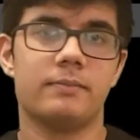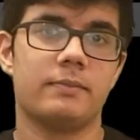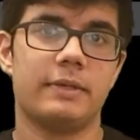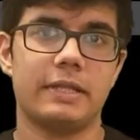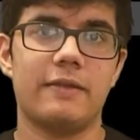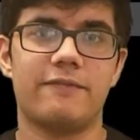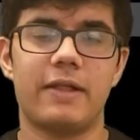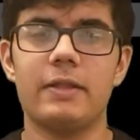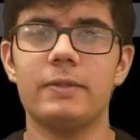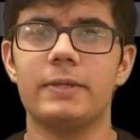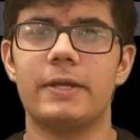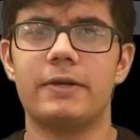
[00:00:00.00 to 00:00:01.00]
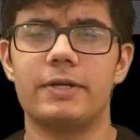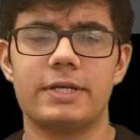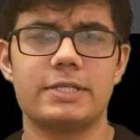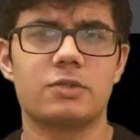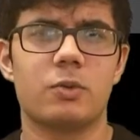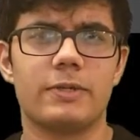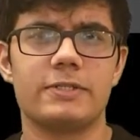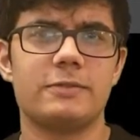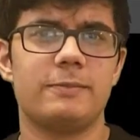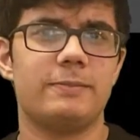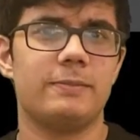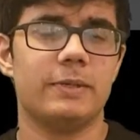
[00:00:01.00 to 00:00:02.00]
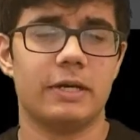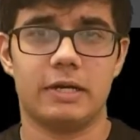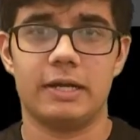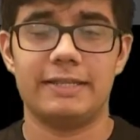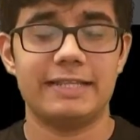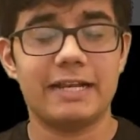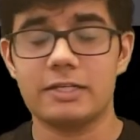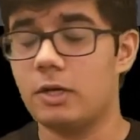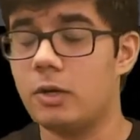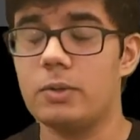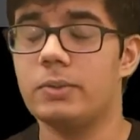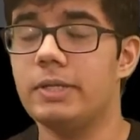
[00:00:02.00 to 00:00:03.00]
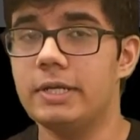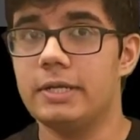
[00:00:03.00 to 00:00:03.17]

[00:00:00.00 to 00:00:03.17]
And that value error is going to, and that code